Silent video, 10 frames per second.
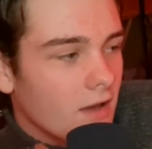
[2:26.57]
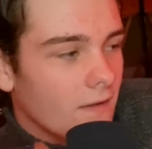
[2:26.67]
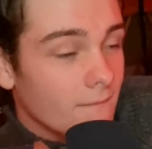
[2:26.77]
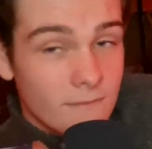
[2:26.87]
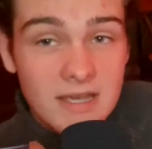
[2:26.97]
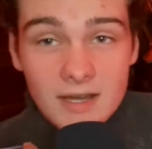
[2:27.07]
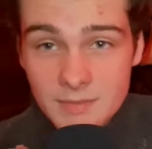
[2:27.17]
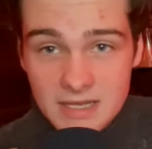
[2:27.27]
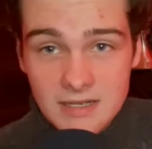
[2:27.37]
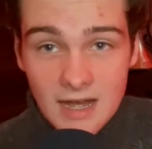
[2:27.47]
Me,
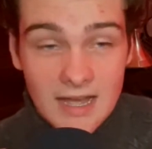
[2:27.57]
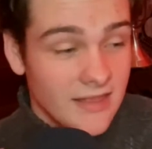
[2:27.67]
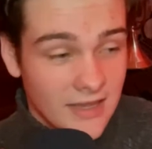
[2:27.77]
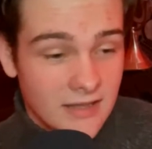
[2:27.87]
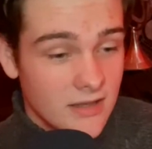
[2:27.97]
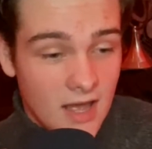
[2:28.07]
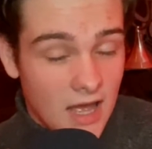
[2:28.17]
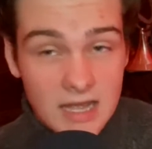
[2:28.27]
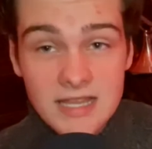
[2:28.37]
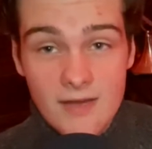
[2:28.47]

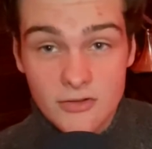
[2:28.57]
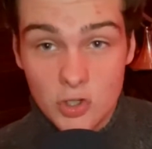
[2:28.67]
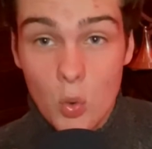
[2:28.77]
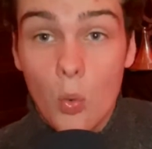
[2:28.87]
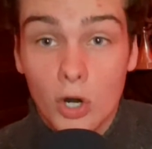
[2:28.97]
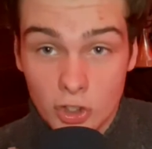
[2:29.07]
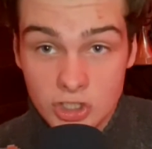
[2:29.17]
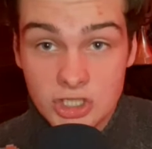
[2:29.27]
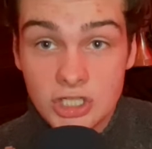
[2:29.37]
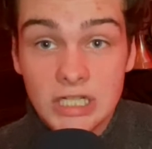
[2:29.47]
I have it the
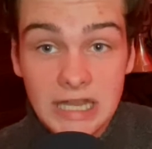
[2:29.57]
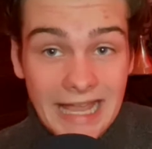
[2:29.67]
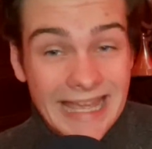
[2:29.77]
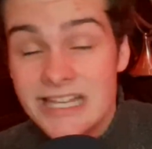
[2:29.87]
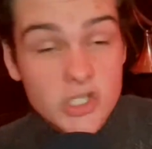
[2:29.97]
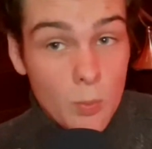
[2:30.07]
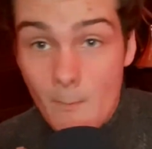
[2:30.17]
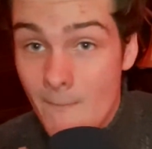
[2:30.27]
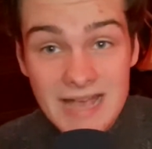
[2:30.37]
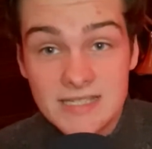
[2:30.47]
worst. It just
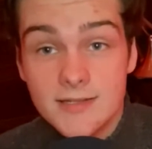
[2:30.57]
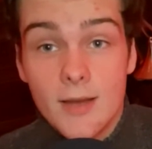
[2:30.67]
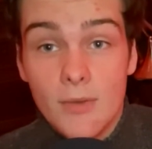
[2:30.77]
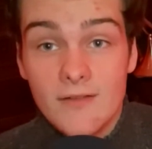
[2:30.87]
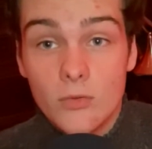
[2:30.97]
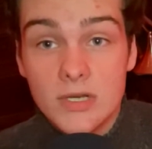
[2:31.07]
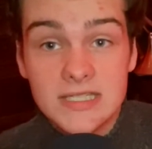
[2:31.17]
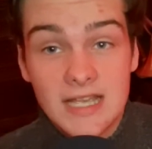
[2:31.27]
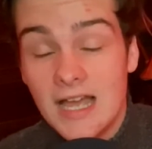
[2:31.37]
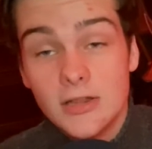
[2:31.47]
messes up my voice.
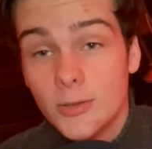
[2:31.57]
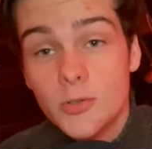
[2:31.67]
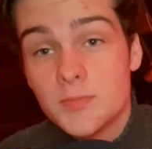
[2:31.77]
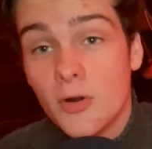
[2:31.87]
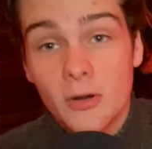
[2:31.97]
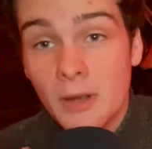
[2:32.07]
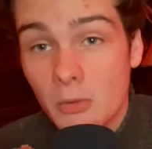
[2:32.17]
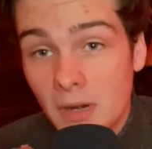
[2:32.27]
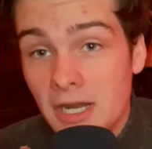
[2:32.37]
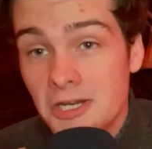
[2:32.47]
I lose part of my
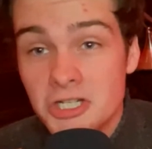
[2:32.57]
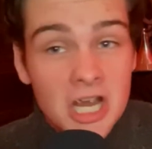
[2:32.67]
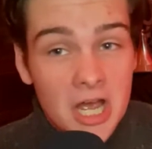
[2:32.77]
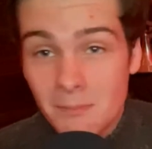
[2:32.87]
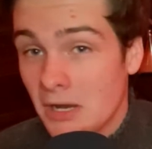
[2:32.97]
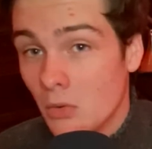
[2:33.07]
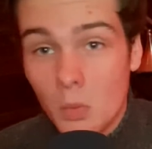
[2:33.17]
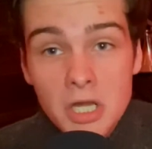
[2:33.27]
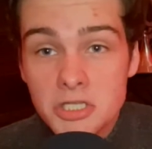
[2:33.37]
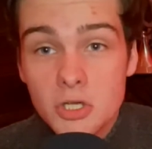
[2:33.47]
range, my
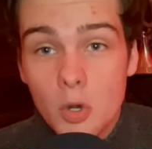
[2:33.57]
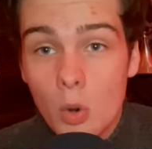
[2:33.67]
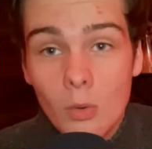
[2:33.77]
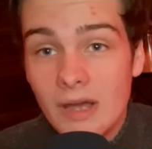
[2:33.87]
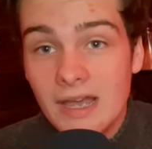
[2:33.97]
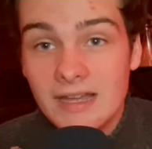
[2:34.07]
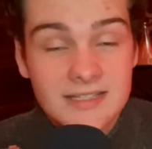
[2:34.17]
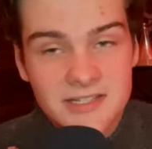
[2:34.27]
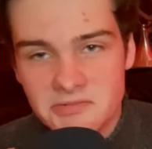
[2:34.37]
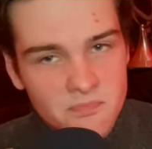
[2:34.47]
runs go away.
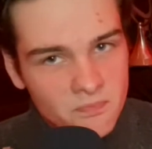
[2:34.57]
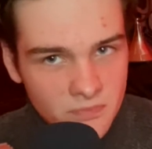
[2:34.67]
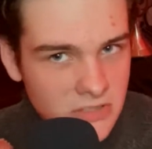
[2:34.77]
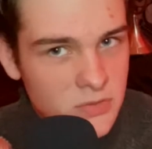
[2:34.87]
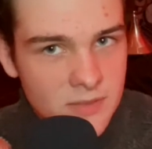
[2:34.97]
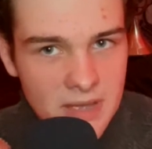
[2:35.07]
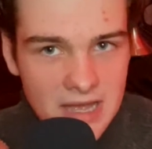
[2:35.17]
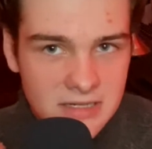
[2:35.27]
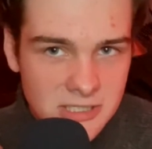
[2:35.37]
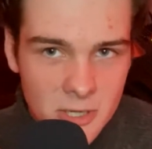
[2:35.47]
It's really bad.
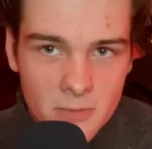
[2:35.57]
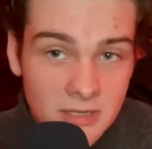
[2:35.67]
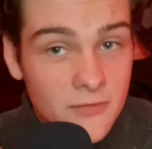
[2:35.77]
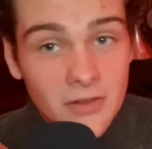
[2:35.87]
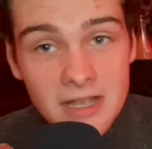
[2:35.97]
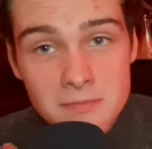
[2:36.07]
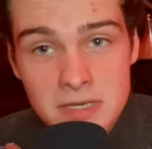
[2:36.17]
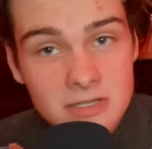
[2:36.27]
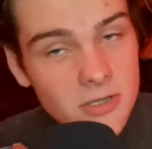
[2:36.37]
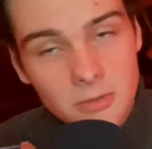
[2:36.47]
So if you're like me,
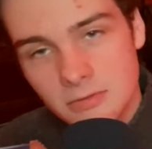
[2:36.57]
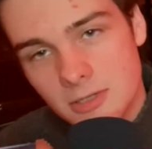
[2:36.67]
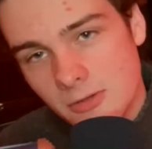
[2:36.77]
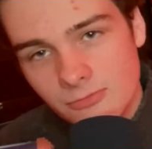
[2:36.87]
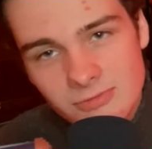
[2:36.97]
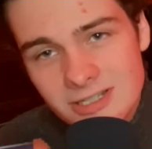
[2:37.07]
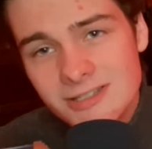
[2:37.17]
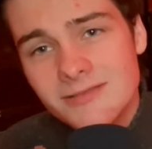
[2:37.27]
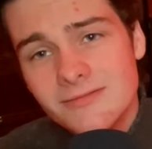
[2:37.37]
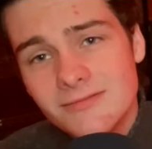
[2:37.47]
don't
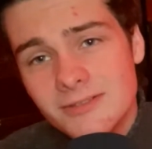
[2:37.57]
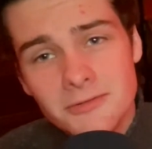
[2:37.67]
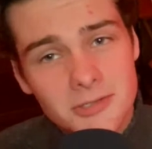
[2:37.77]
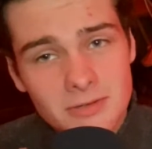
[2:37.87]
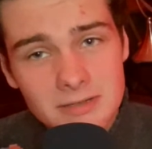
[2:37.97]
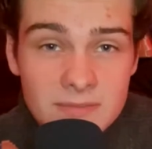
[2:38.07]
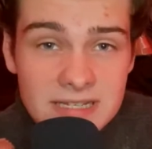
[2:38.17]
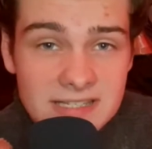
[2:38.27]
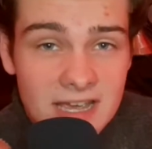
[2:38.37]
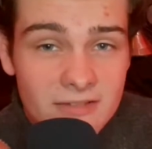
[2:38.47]
do it. Be
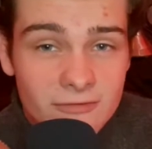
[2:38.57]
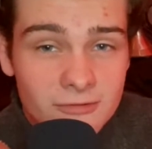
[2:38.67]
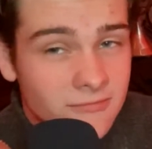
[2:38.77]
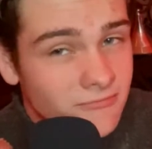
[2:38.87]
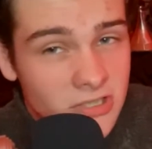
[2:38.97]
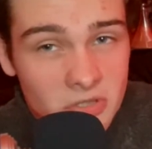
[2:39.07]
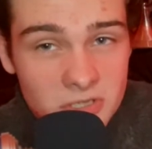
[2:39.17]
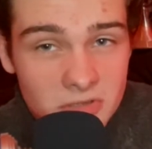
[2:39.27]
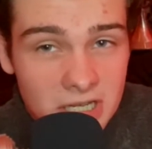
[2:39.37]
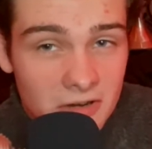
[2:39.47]
safe. Don't
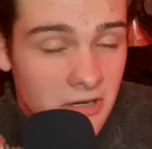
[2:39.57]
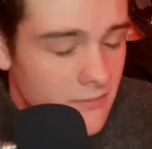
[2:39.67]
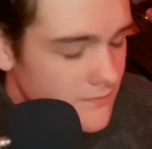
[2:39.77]
do dairy.